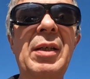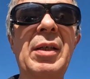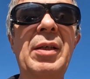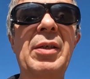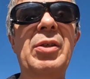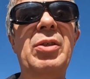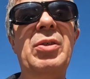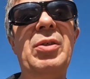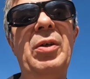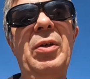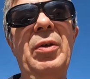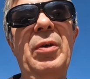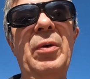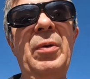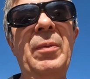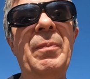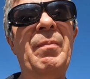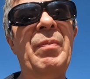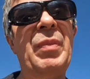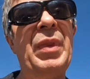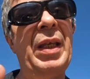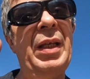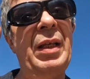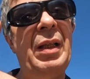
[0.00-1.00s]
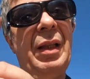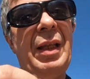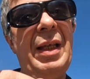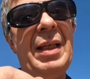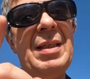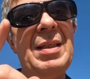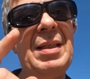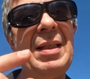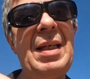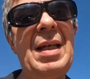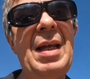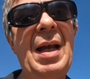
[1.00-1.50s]
So
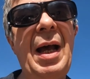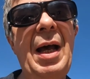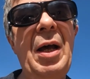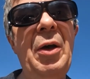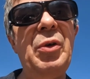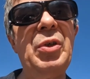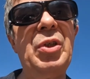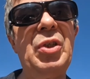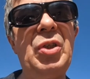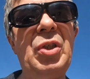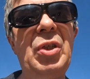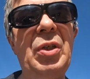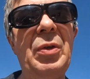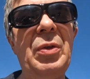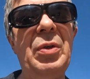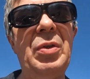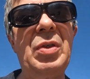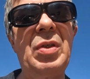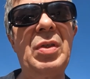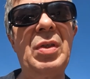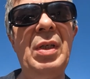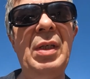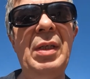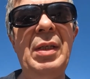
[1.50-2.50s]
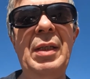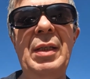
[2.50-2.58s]
let's see how it shoots.